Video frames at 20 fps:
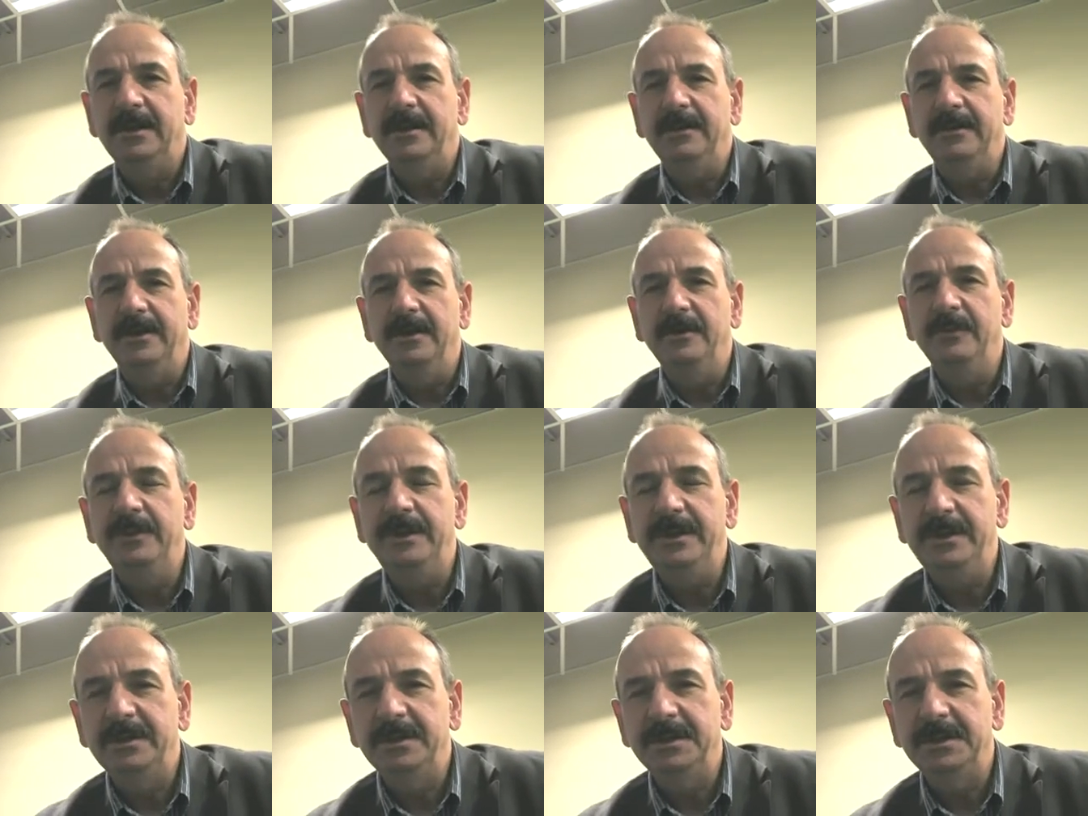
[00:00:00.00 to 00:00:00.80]

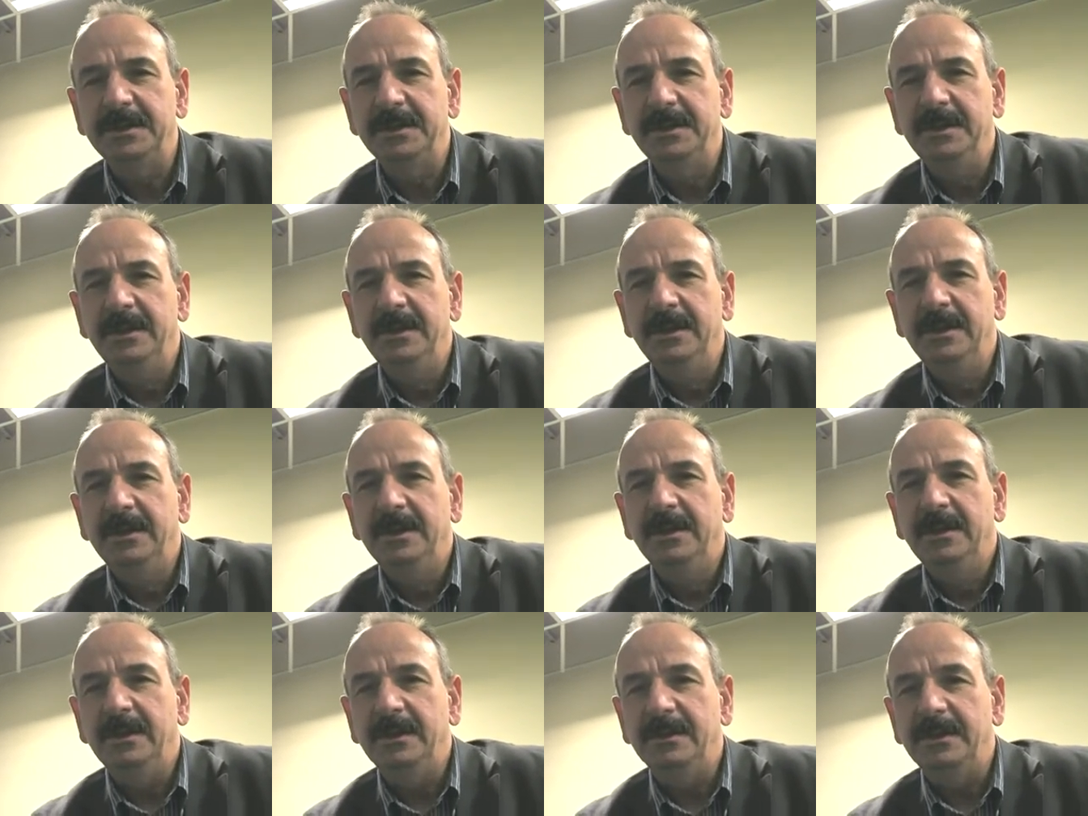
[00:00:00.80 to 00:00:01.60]
Nobody has,
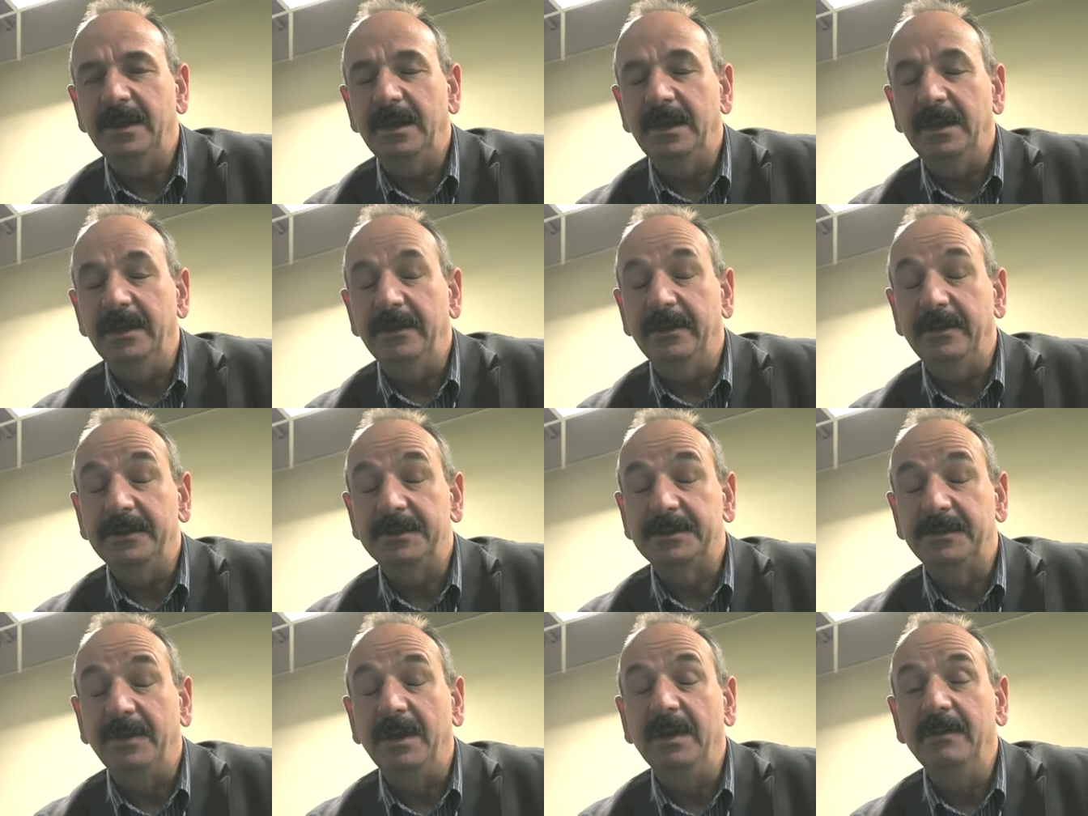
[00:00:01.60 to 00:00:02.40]

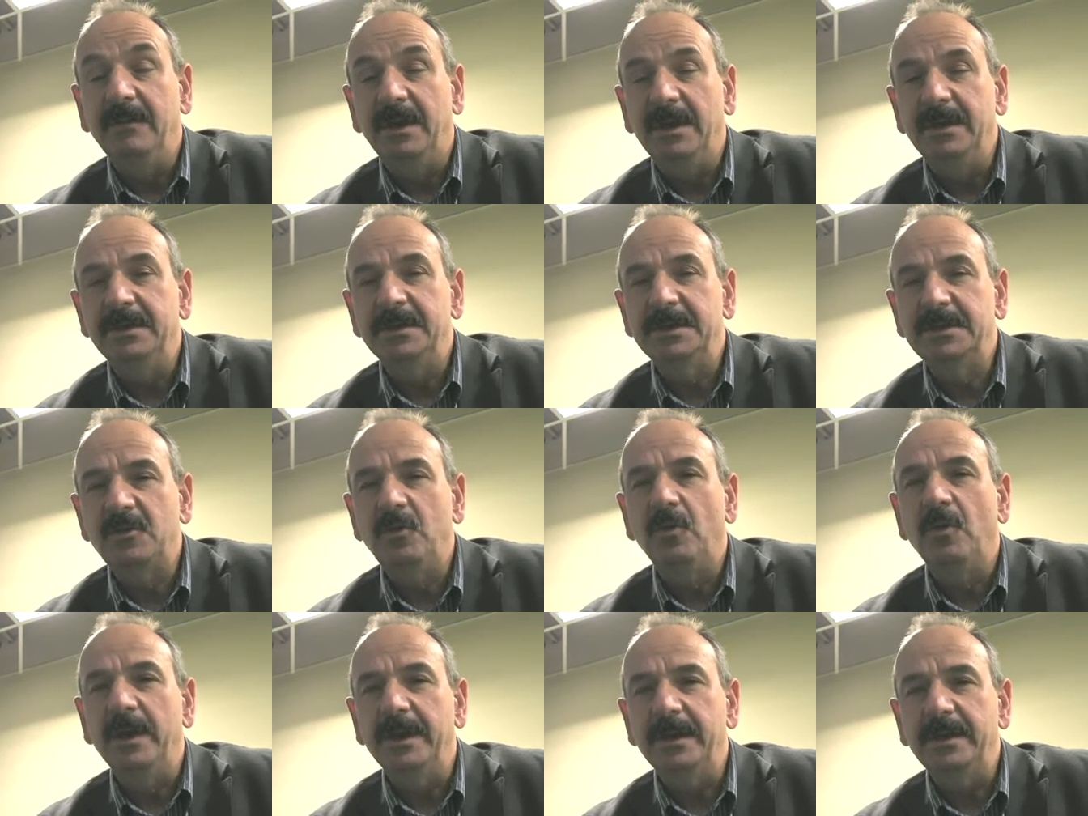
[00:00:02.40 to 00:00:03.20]
to my mind, has
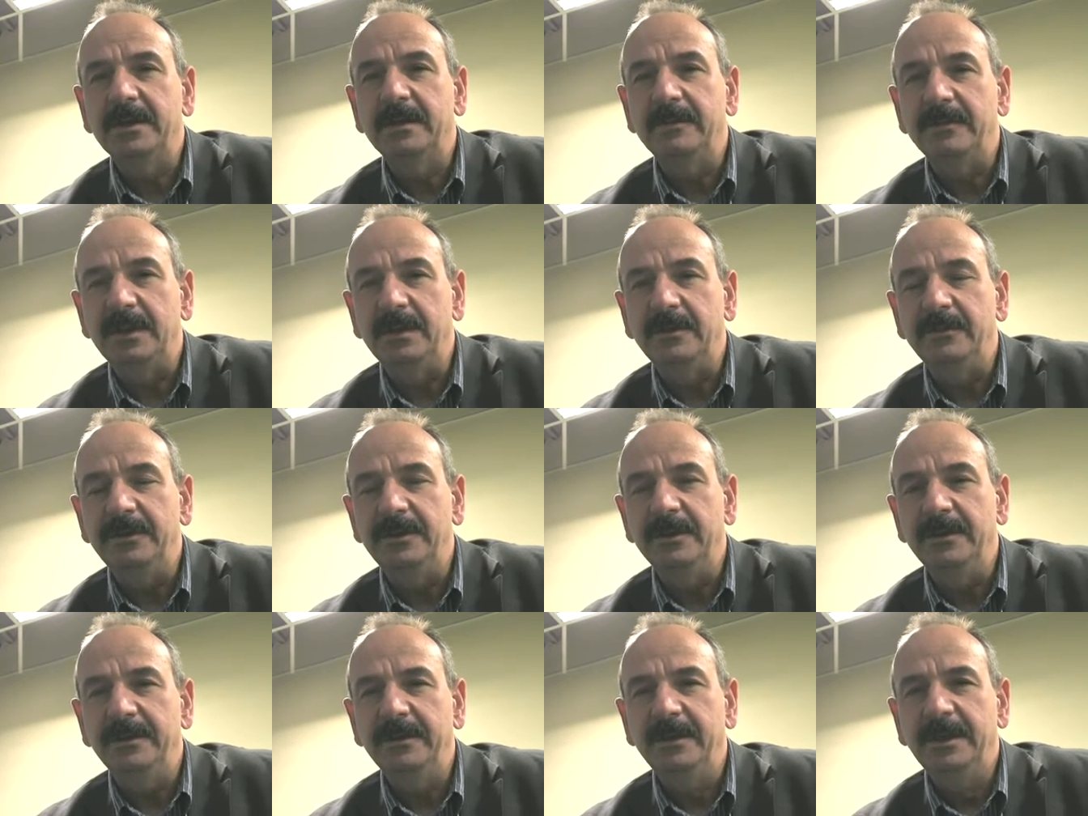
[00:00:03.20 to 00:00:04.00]
quite come up
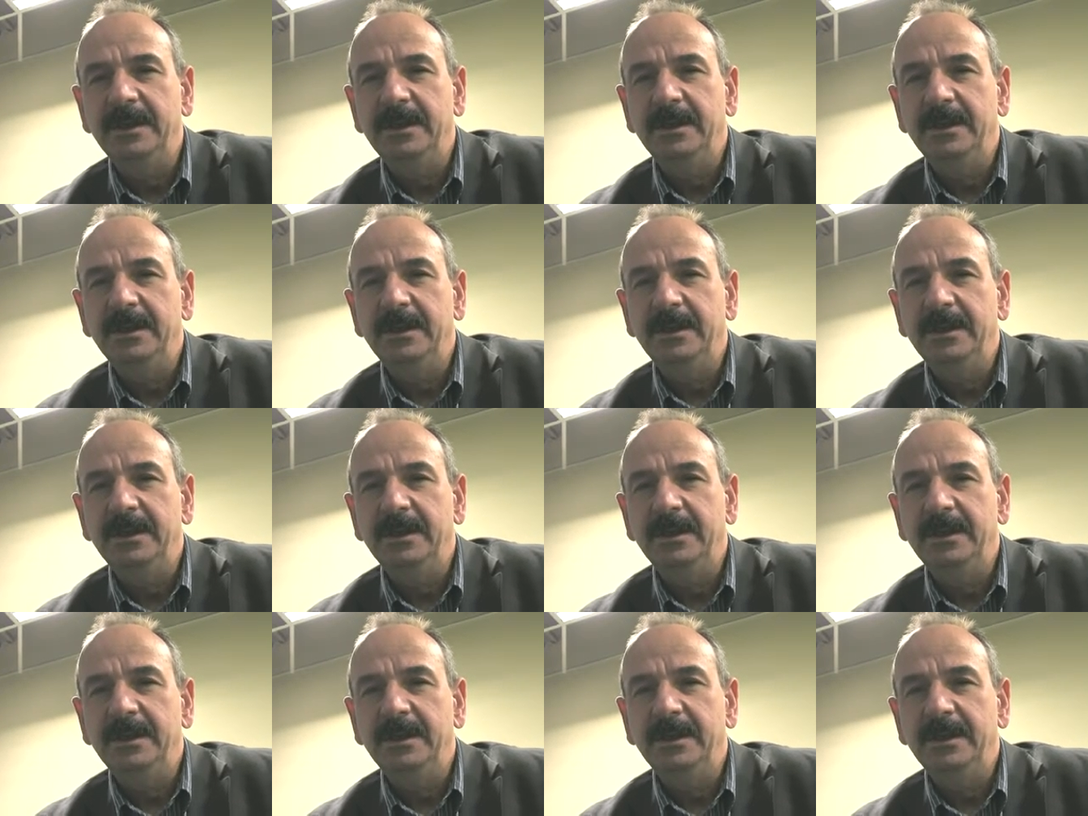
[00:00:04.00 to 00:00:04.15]
with